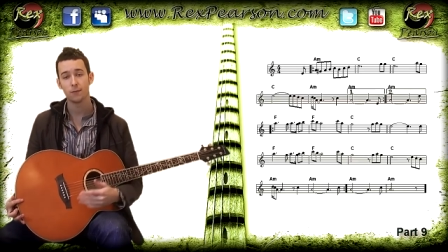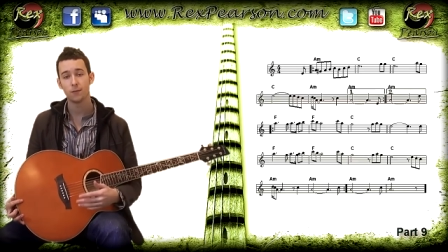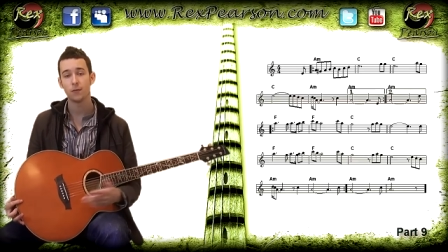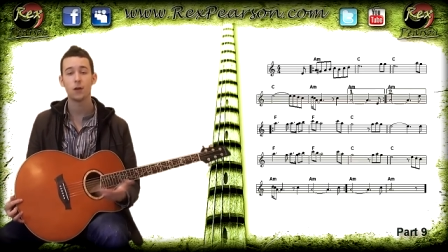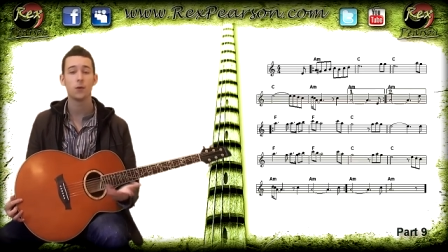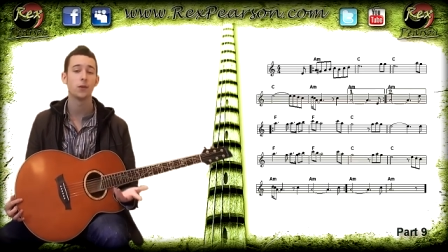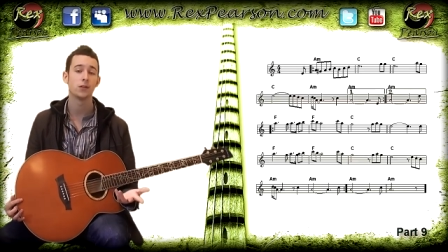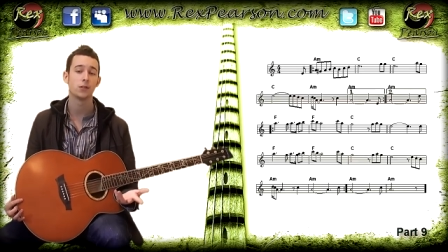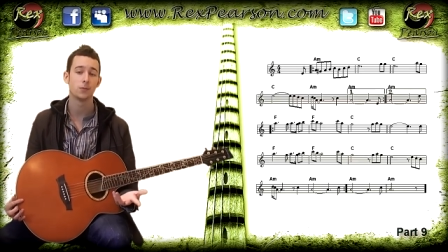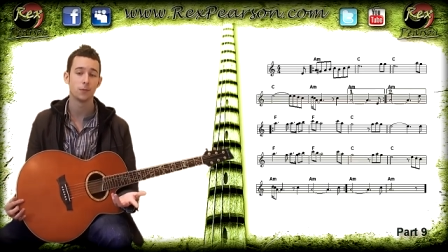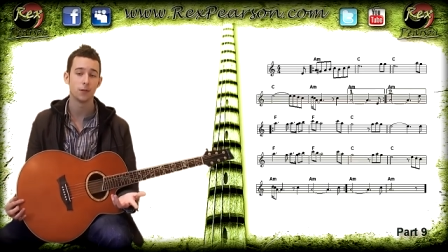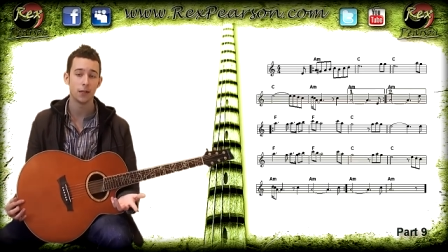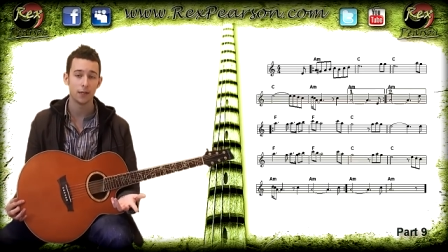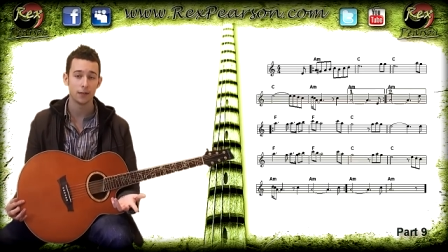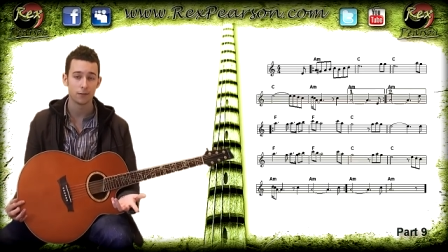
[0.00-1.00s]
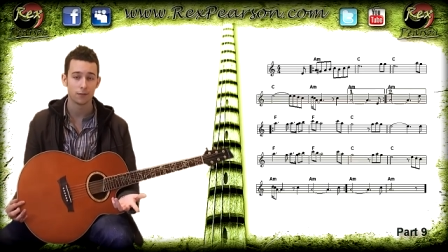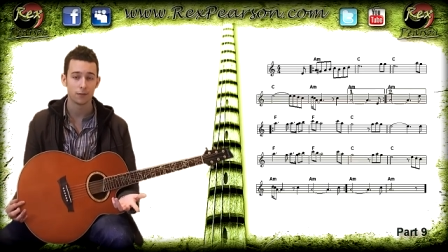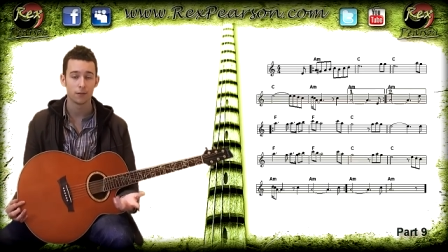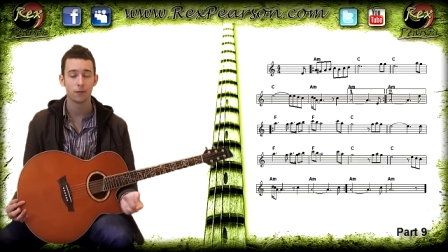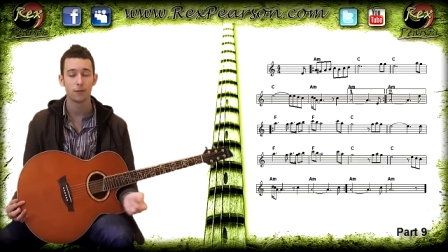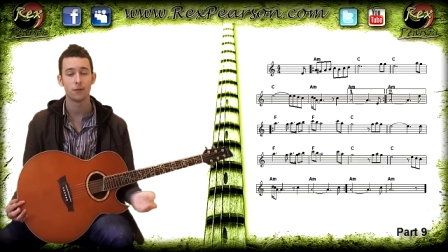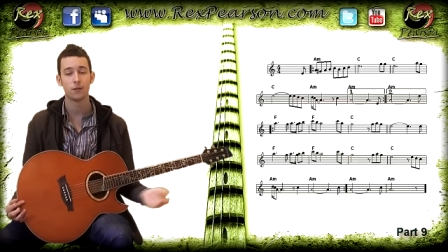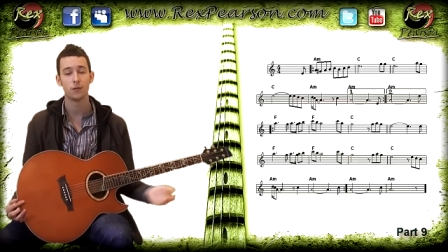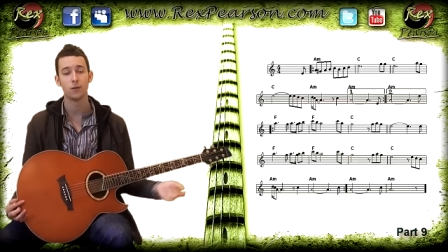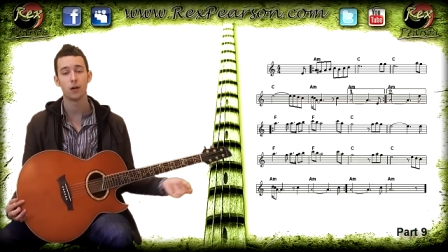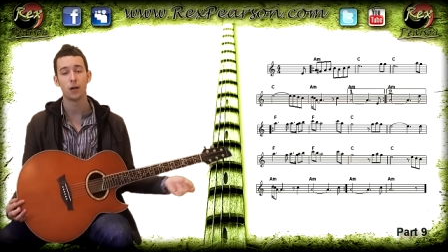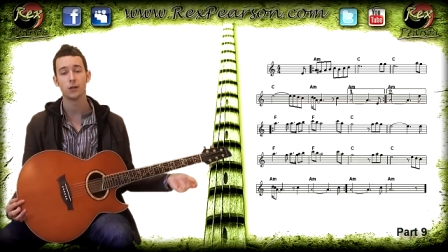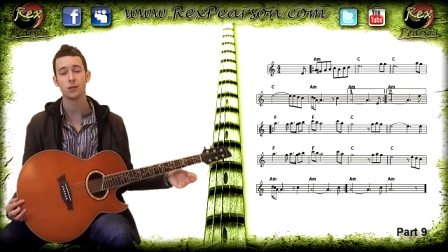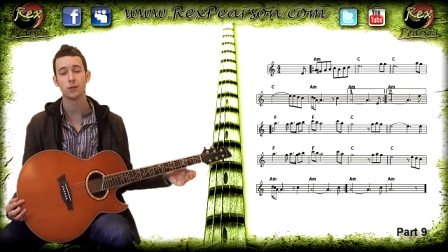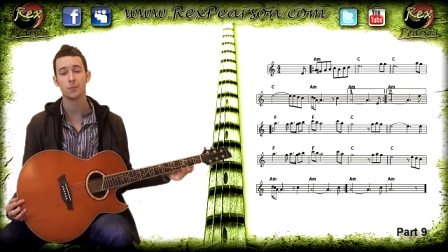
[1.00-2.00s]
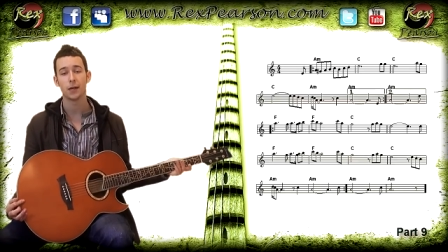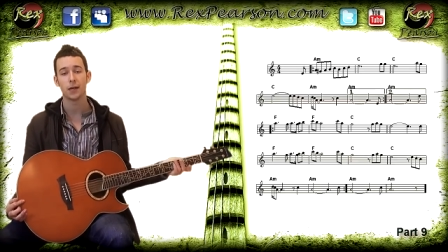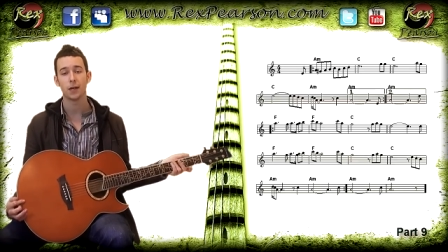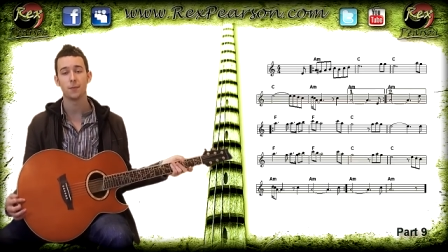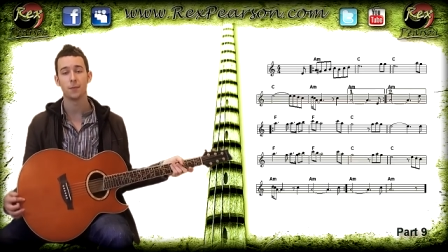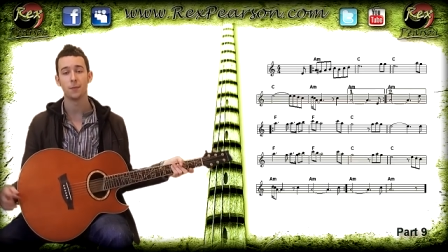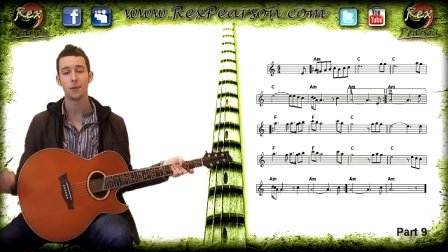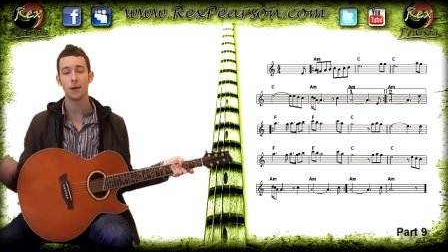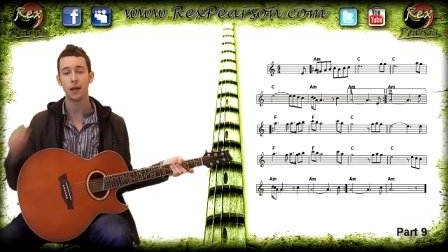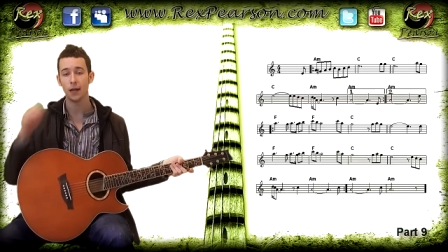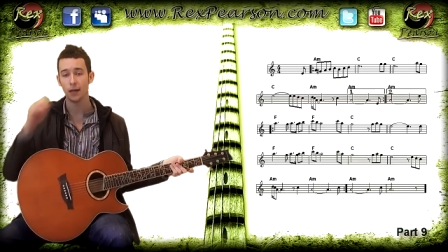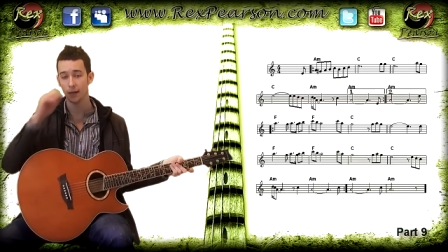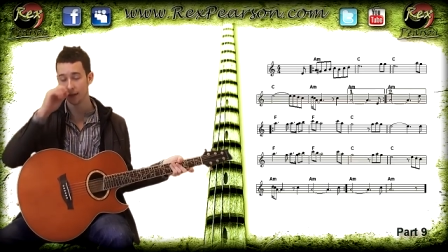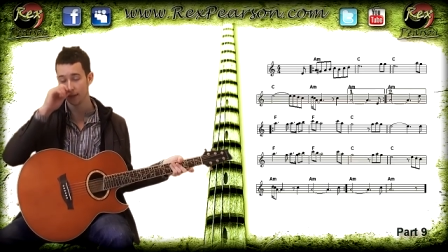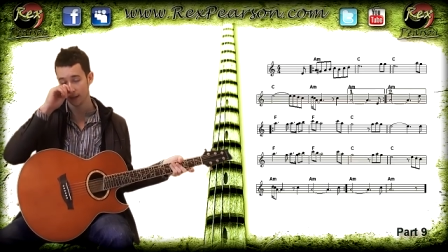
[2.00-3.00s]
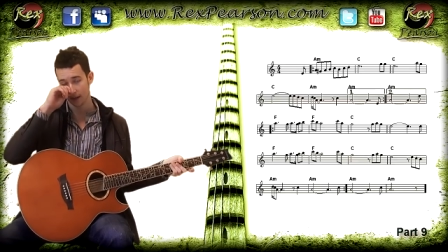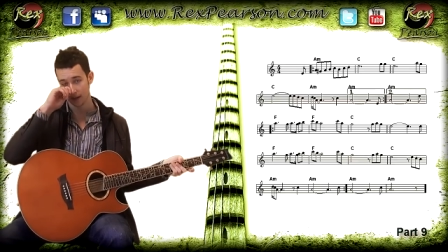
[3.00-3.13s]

No instrument is to uh, just pick up and play.